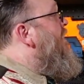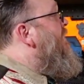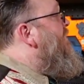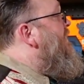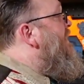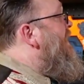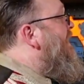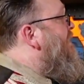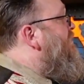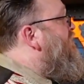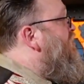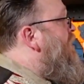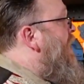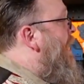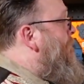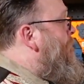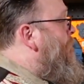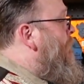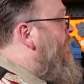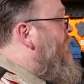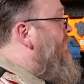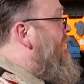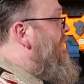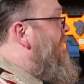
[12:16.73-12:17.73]
The
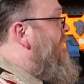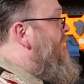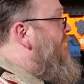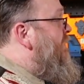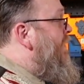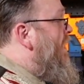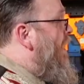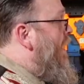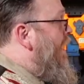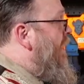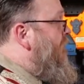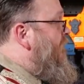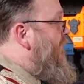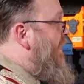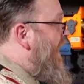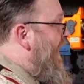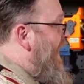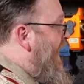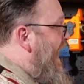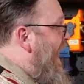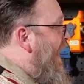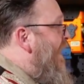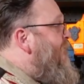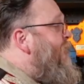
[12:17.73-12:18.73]
objective of
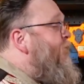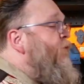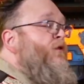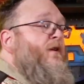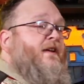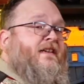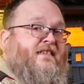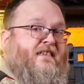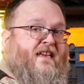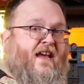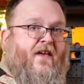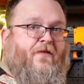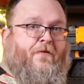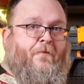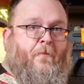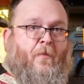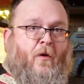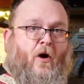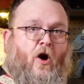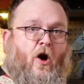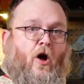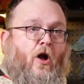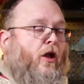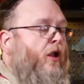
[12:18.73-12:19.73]
every death
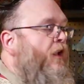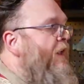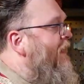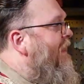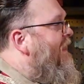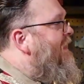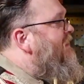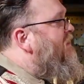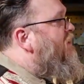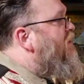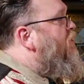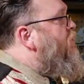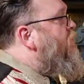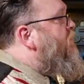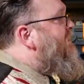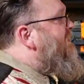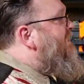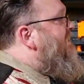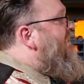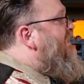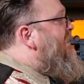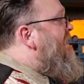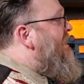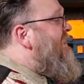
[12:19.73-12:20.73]
ball is to
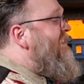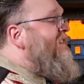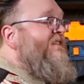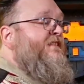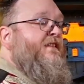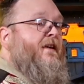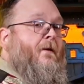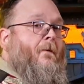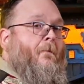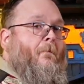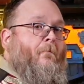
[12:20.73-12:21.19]
cease